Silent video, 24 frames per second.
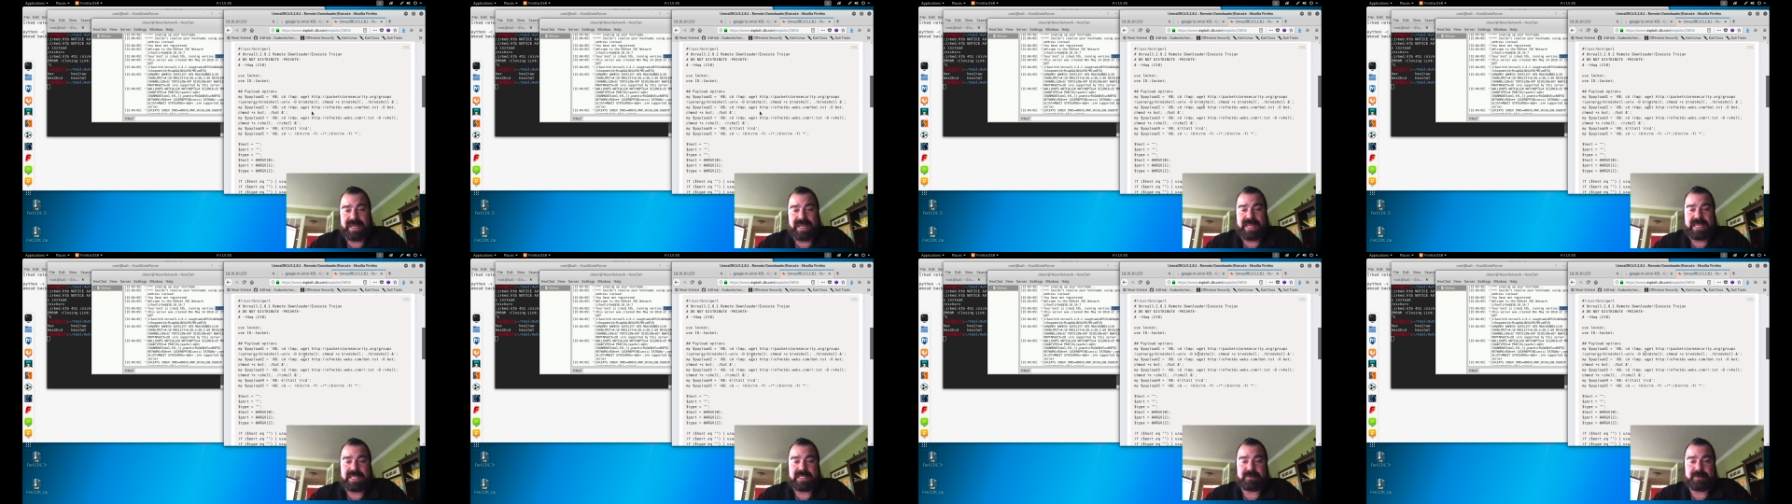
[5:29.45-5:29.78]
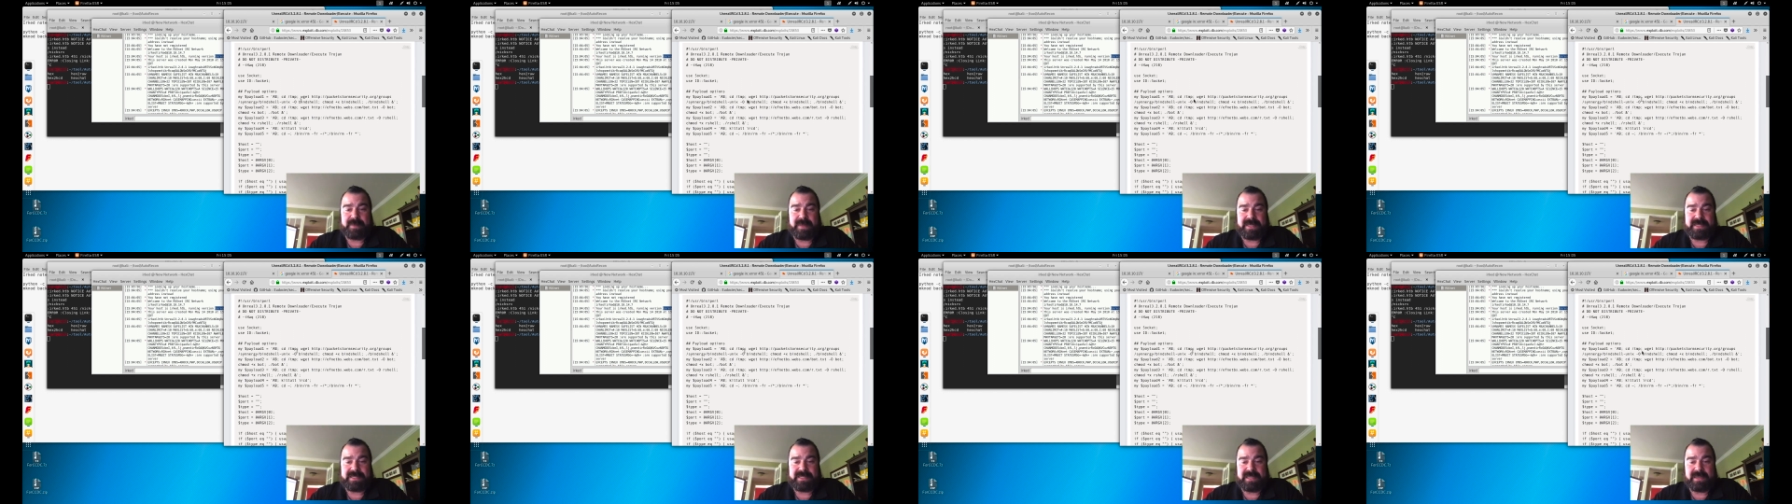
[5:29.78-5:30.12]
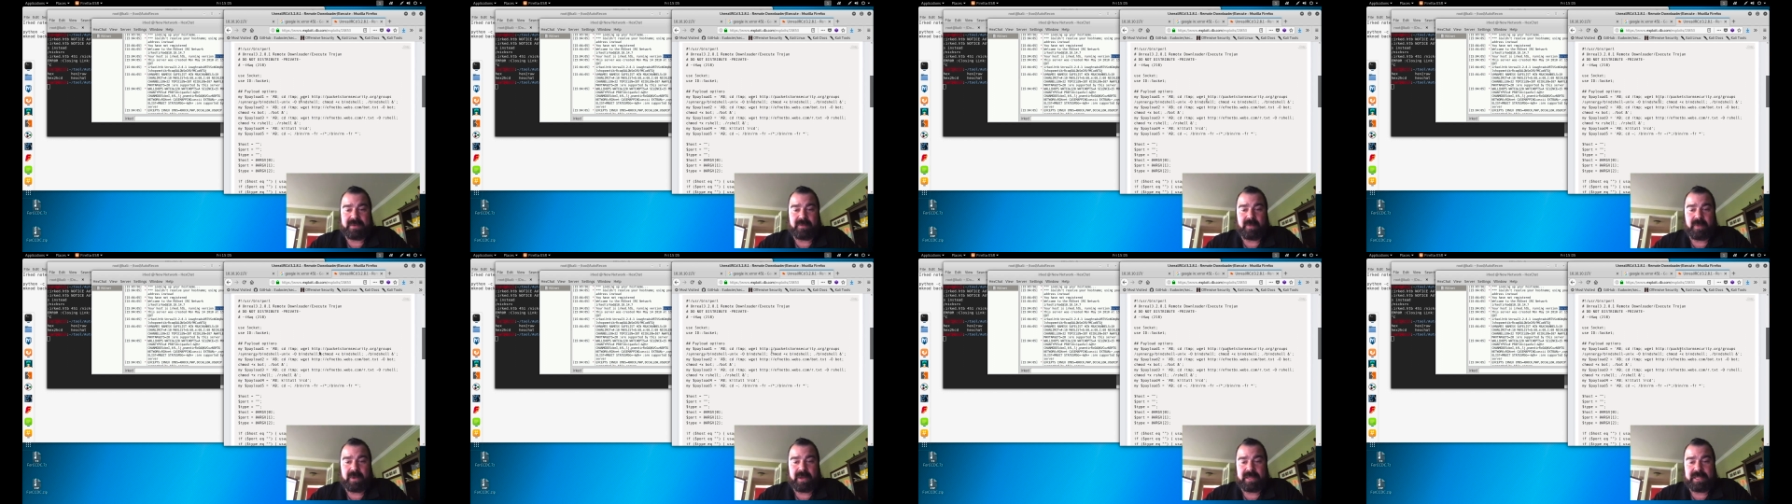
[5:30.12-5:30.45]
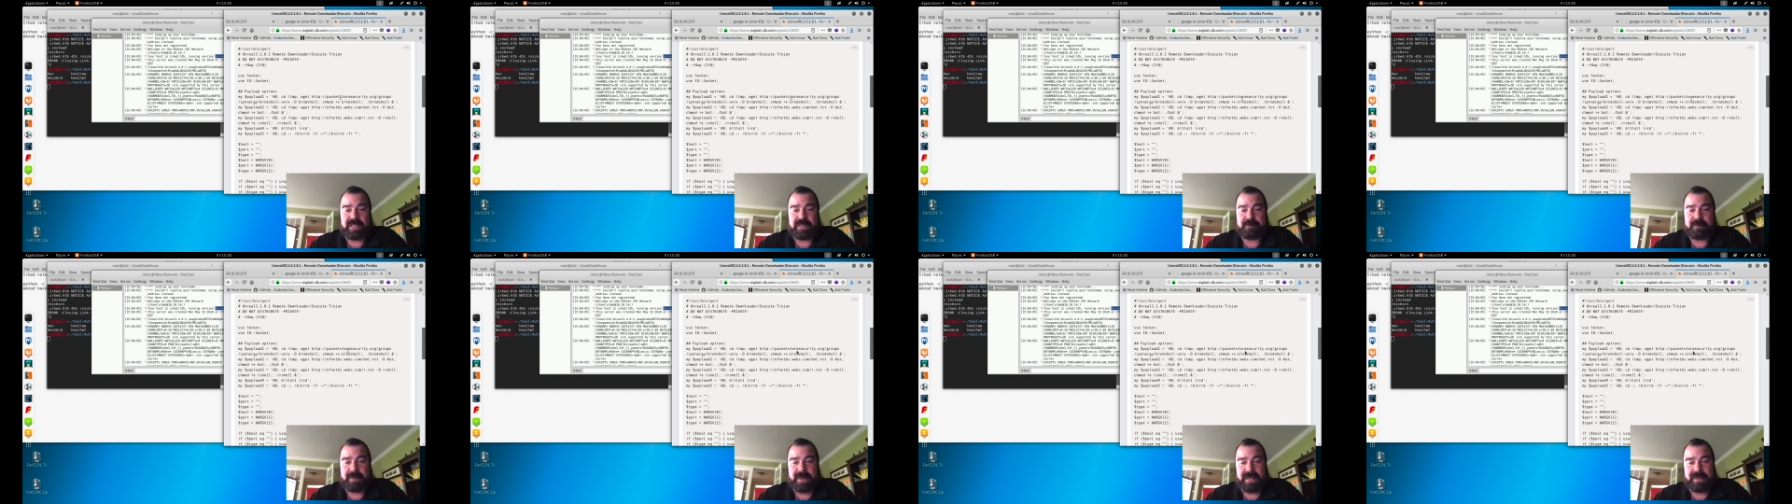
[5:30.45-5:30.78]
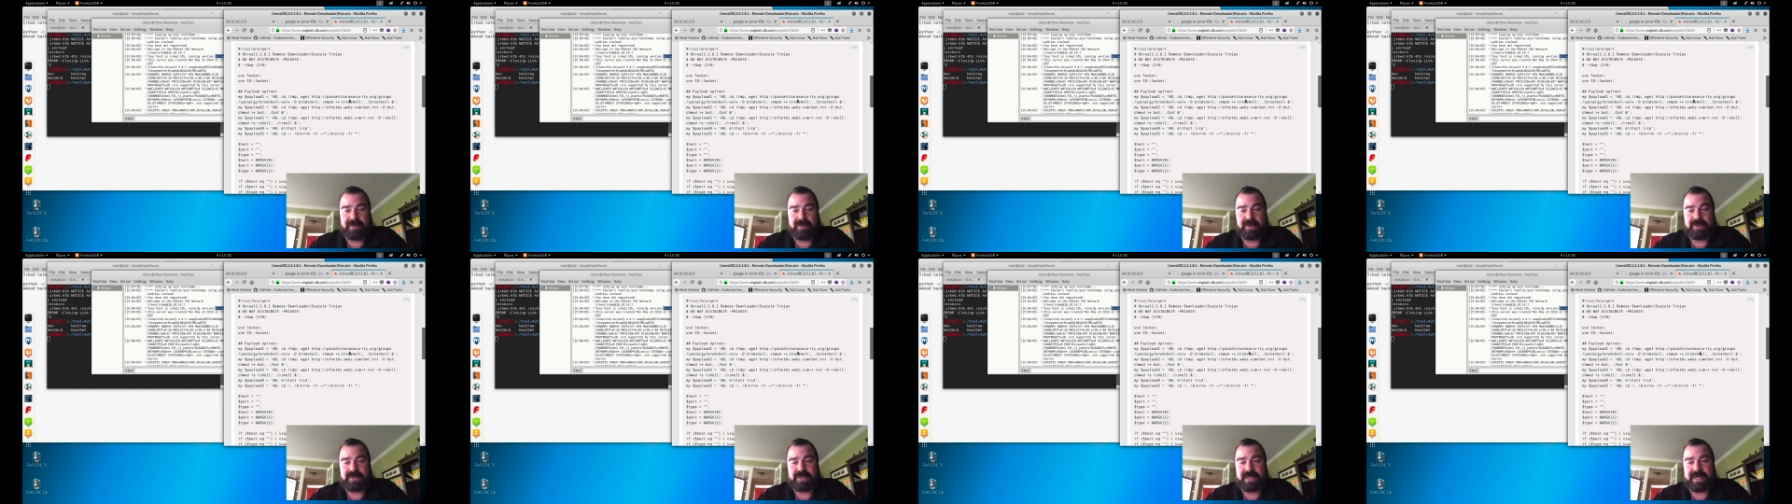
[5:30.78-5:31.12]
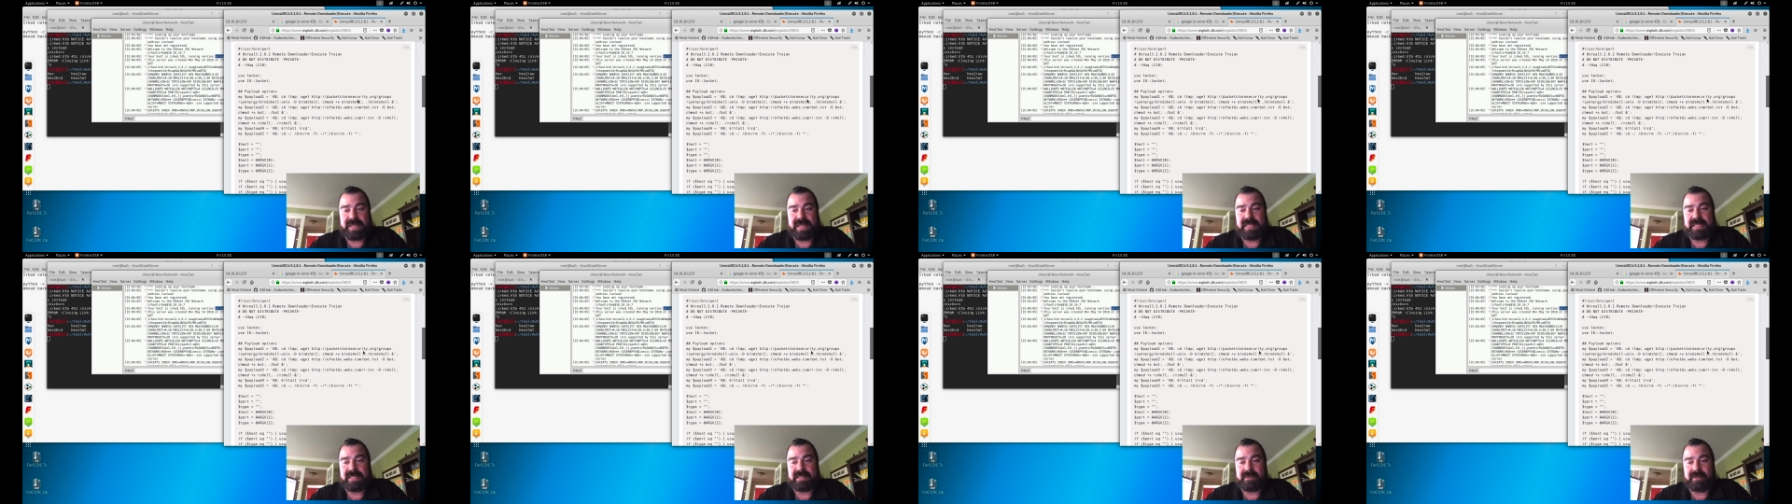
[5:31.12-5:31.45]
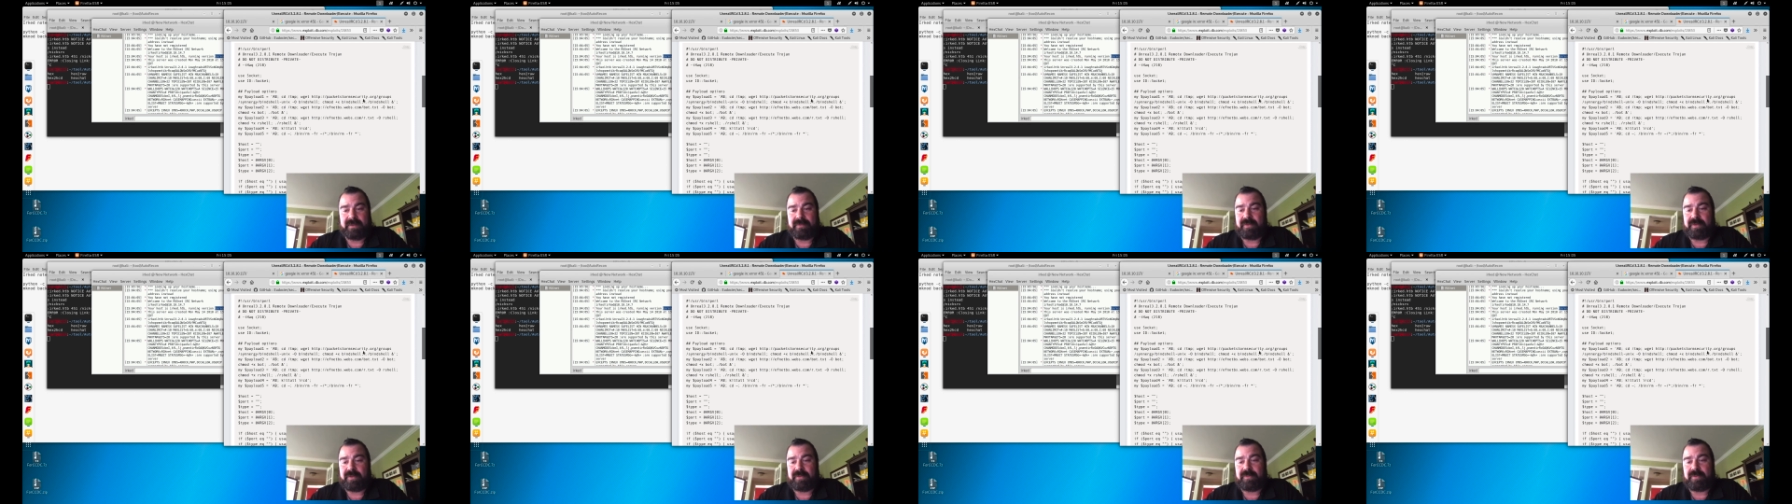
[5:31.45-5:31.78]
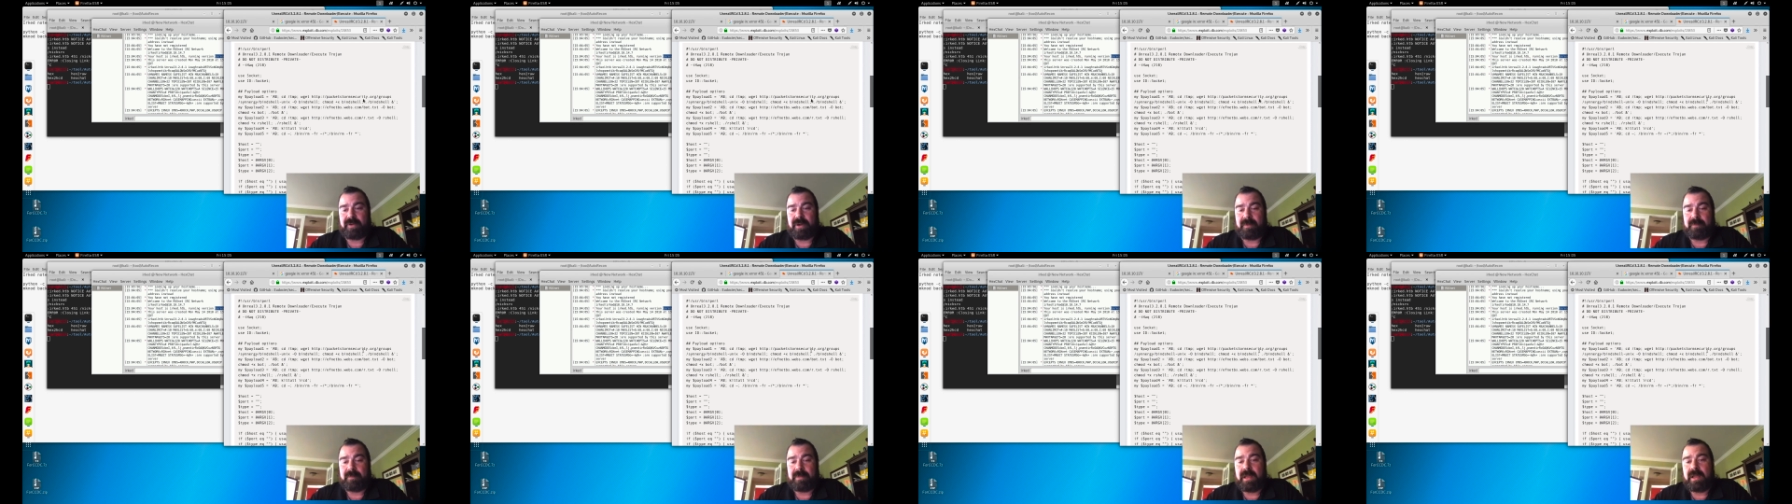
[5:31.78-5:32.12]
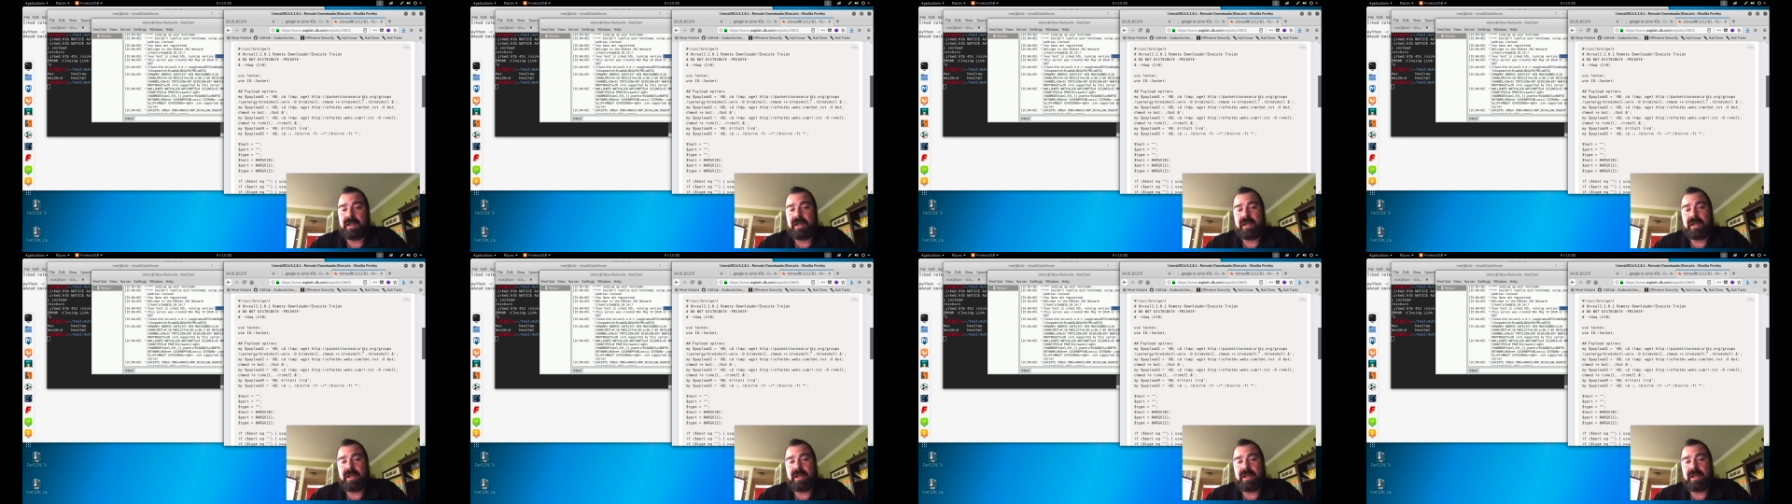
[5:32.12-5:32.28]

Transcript: is basically where these payloads are getting delivered from.